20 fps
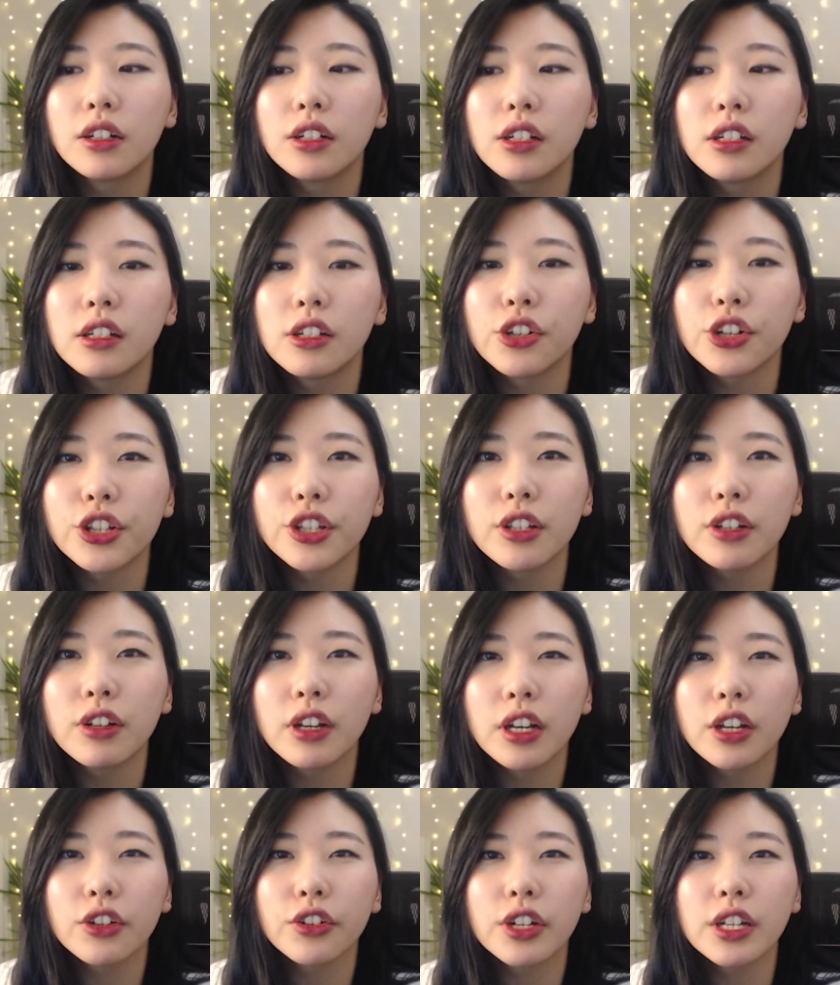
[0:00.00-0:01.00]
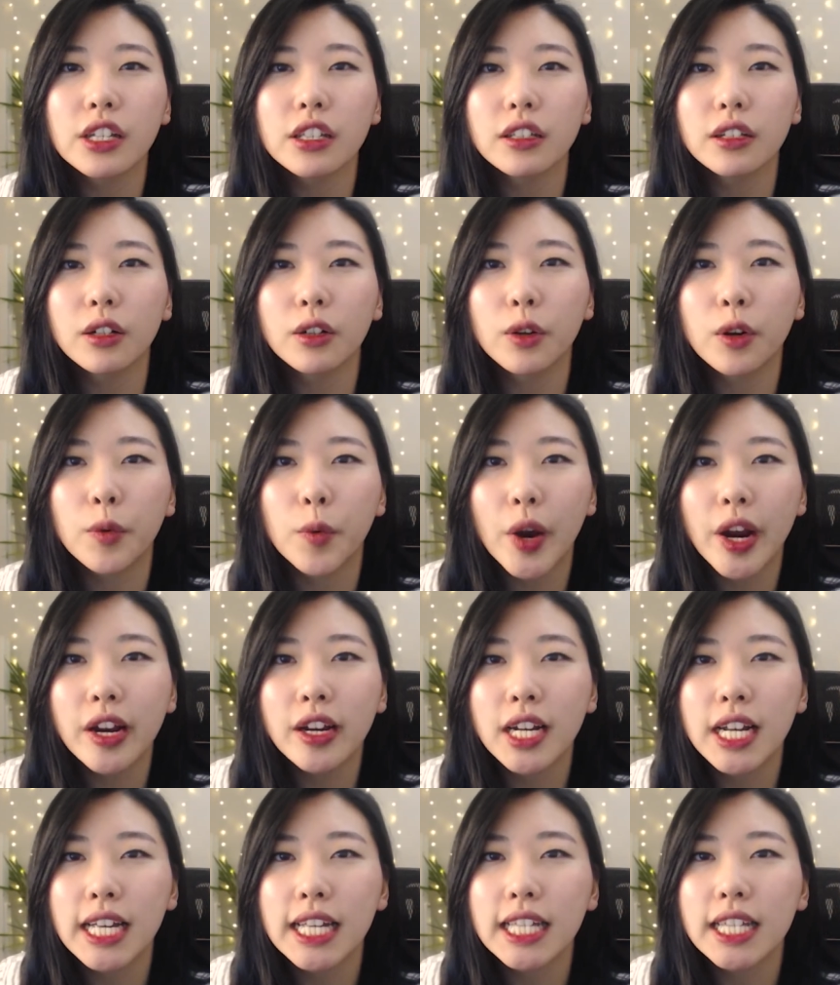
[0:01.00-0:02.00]
just to increase their
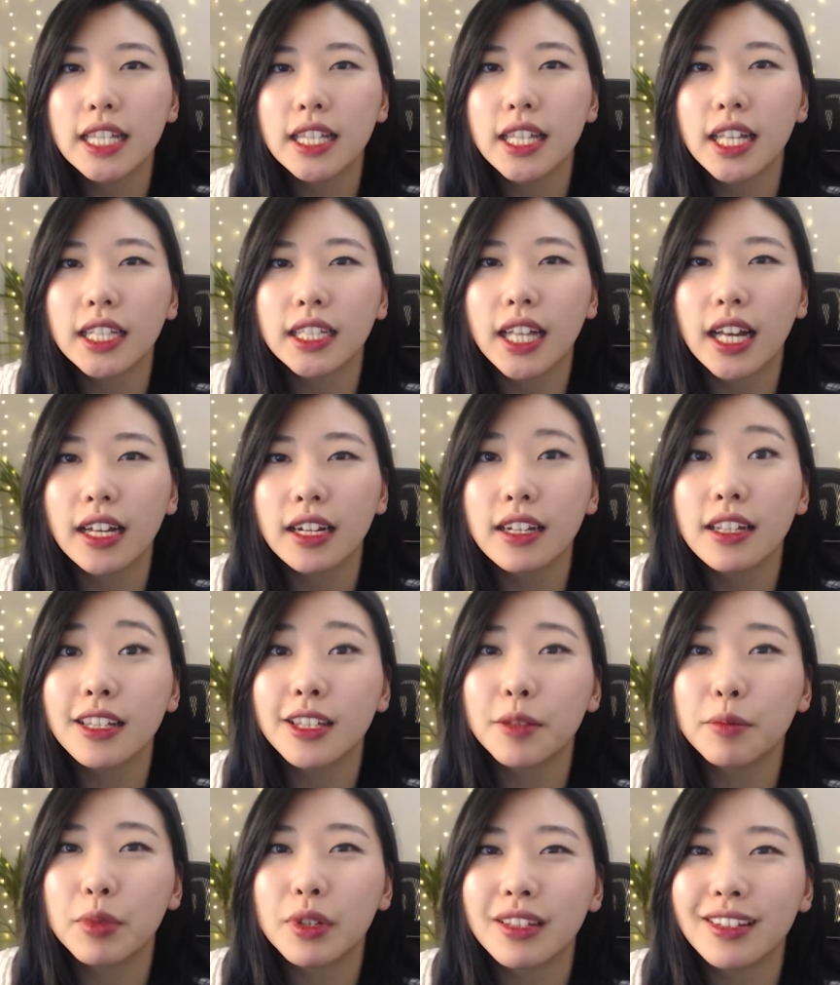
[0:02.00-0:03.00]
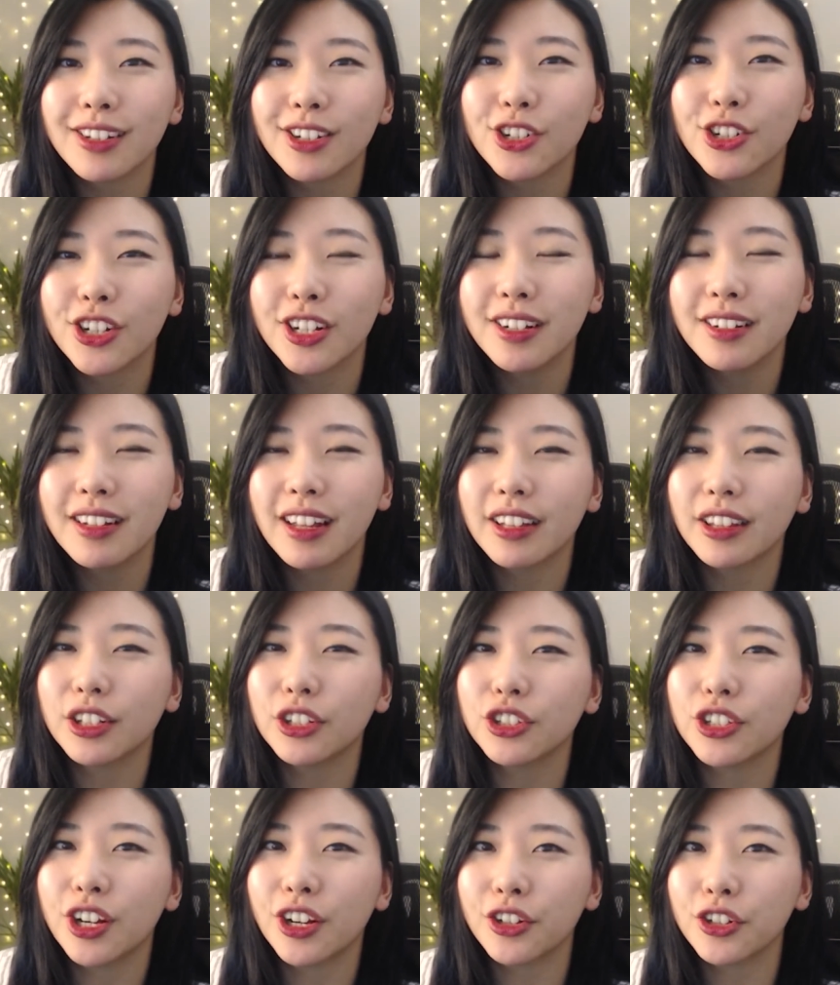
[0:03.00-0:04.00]
awareness that that is the position that their
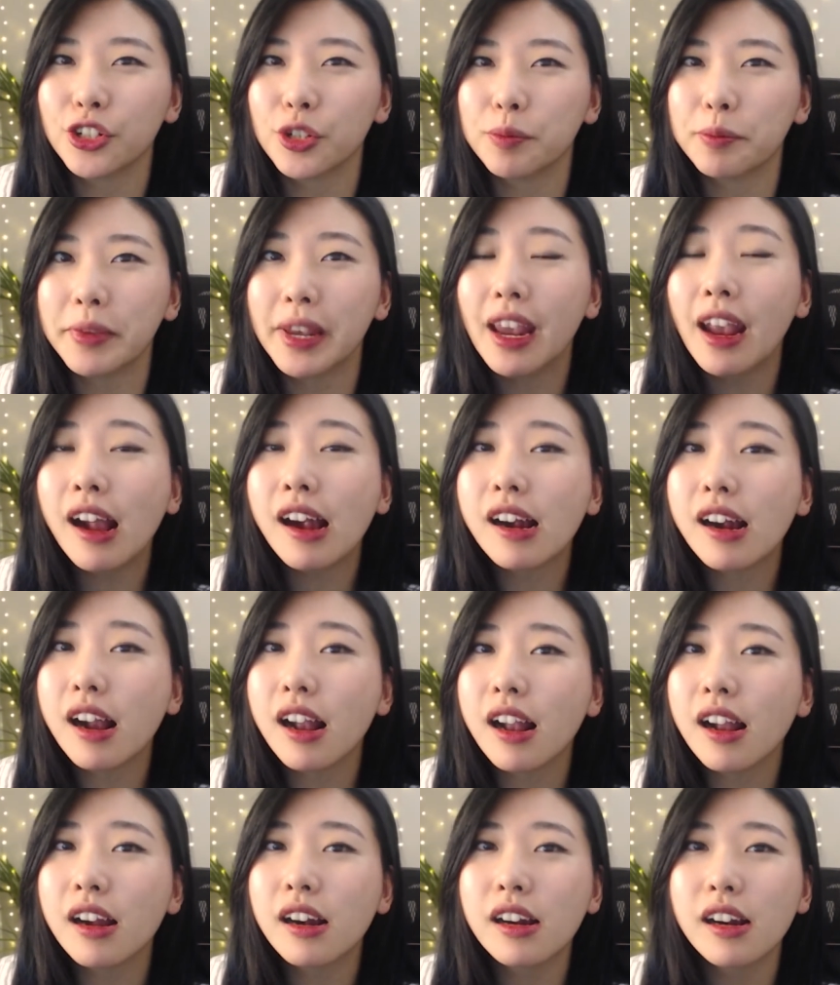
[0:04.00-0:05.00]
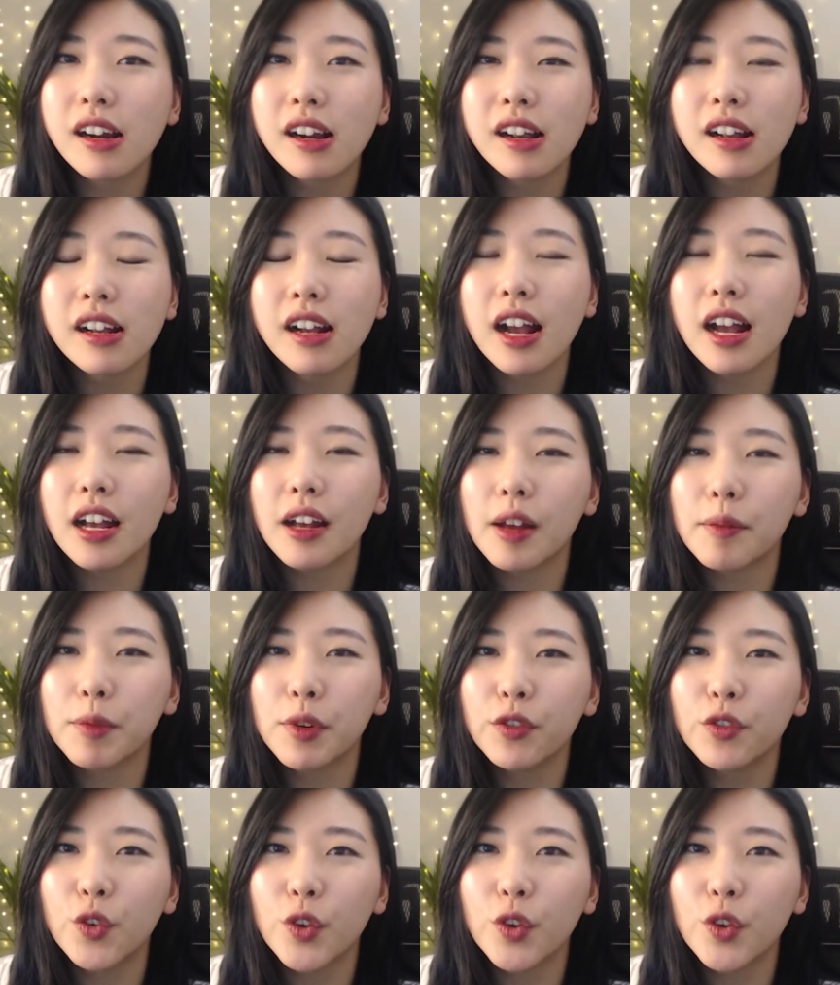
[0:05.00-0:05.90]
tongue should be before